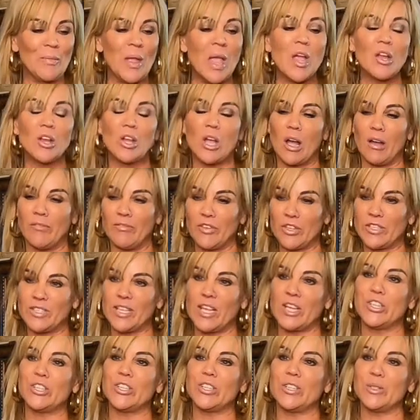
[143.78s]

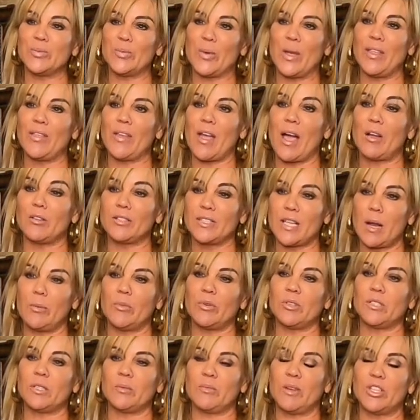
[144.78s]
conversations with Alzheimer's
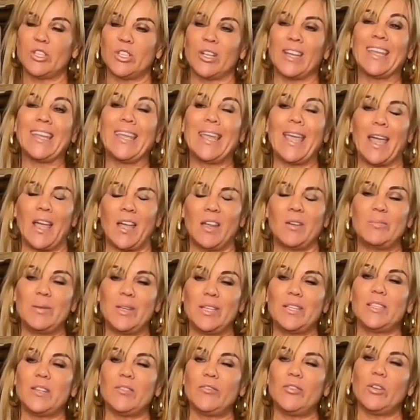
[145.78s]
dementia can be
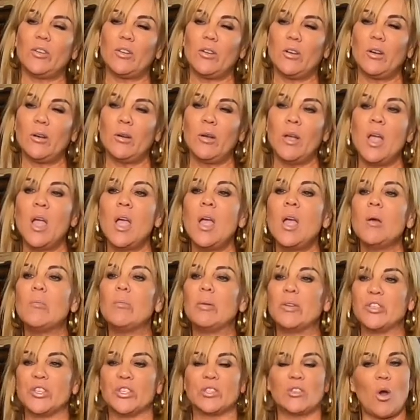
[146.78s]
difficult, but
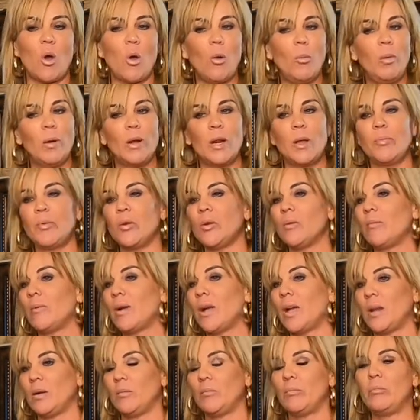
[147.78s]
just open up your
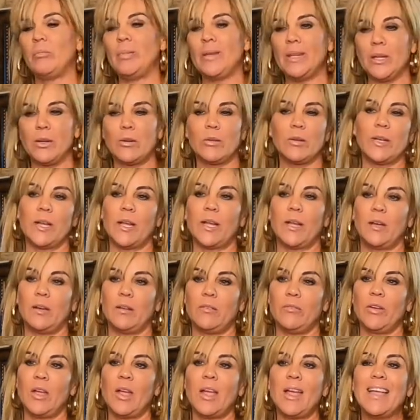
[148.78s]
mind. Be creative.
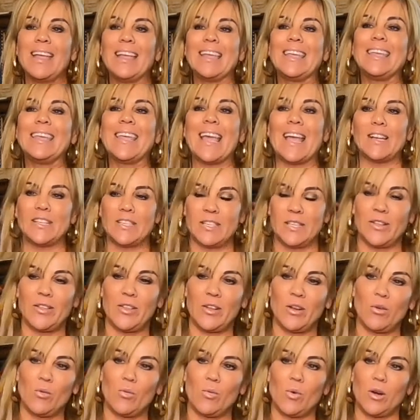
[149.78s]
Get to
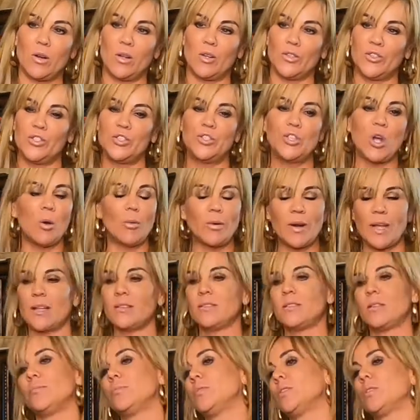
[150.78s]
their world. Don't ask
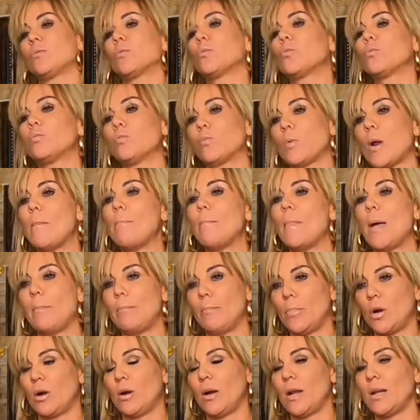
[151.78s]
them to remember
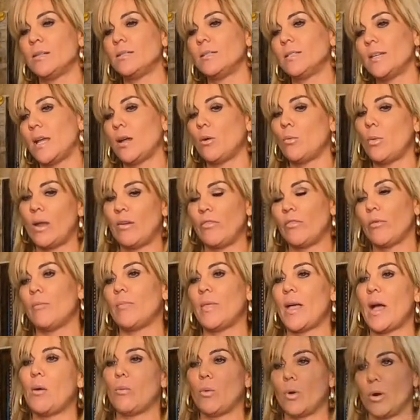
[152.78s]
and stay away from
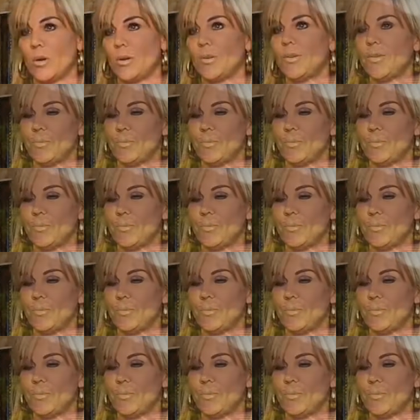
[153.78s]
that word.